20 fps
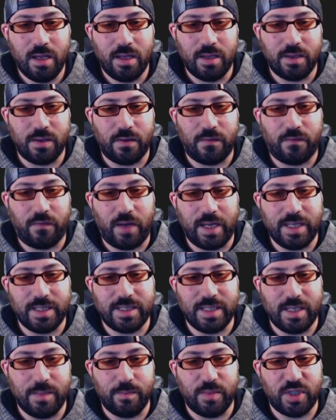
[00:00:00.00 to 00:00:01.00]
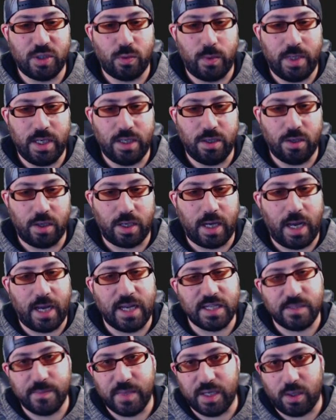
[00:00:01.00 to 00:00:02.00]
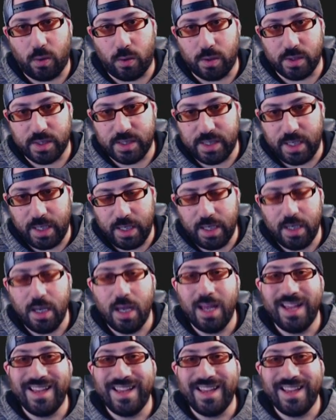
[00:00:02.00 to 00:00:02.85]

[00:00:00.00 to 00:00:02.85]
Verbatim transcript: the fights in between your cosmic or city.